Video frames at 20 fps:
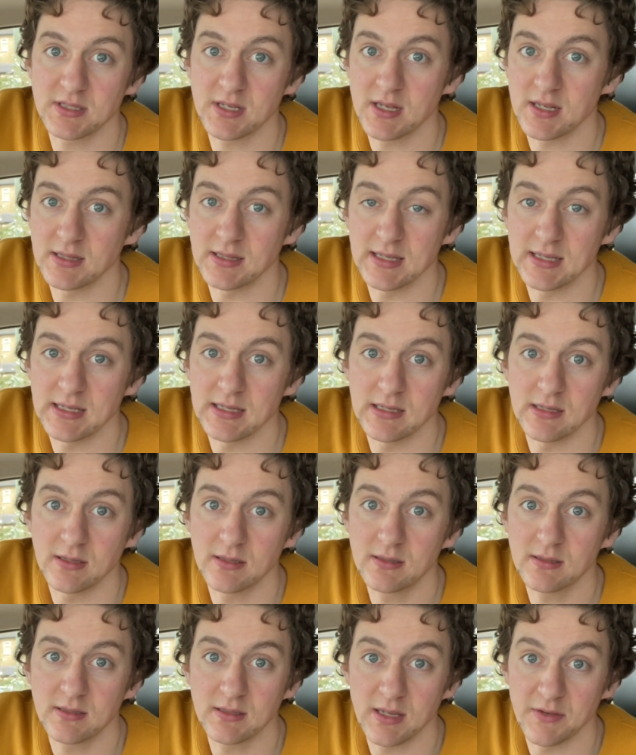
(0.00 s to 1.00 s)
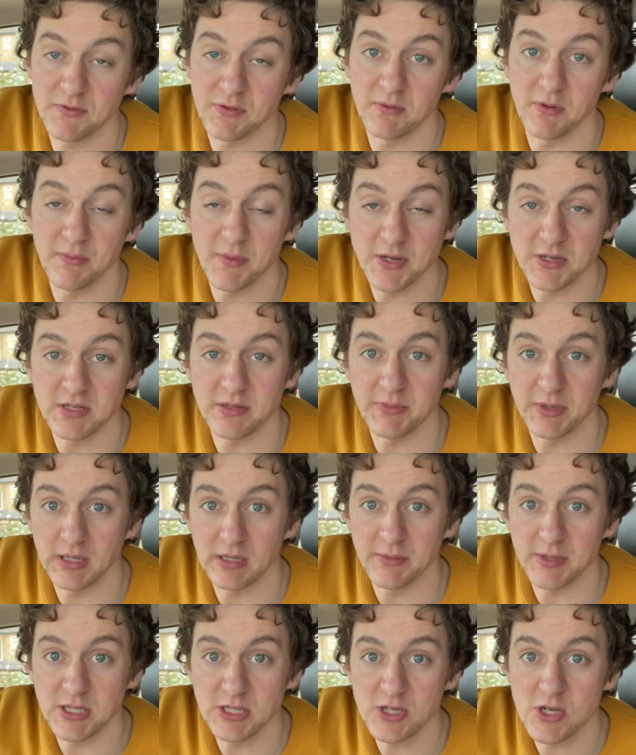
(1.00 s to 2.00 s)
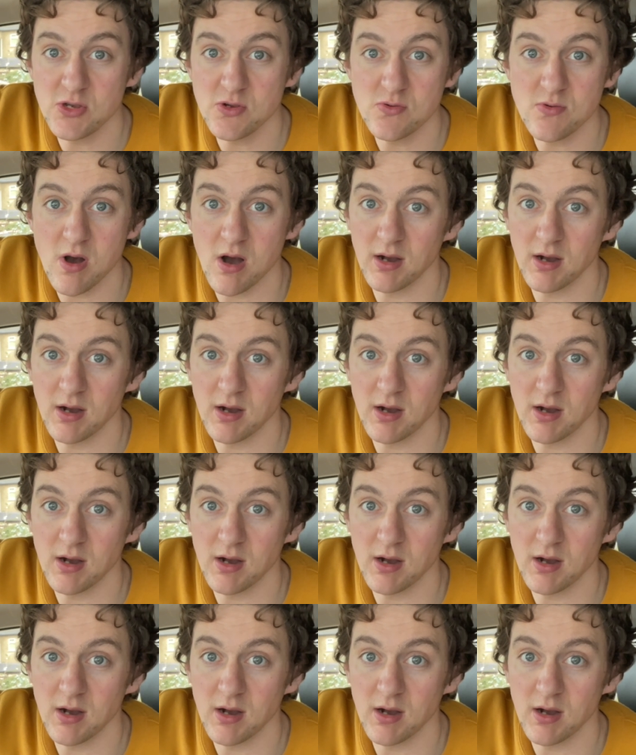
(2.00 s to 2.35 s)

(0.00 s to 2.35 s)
certainly given that most of them are going to be new,